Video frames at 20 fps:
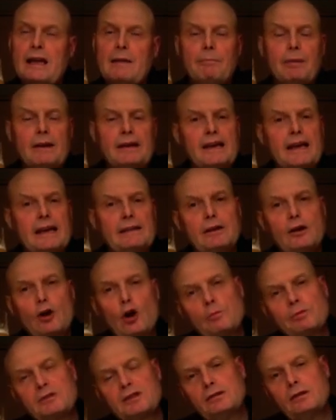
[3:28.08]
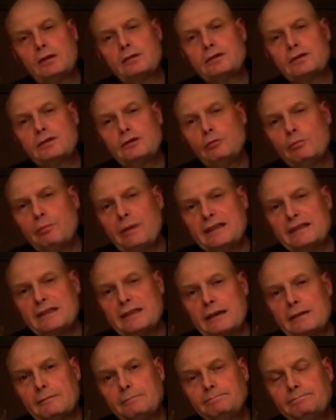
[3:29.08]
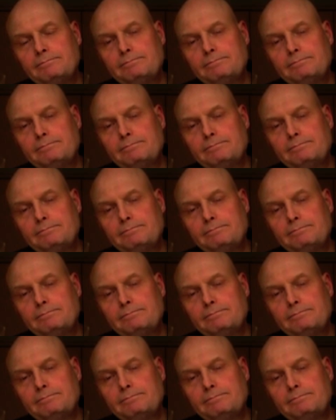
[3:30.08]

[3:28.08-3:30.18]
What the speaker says: But again, the hops are not too bitter.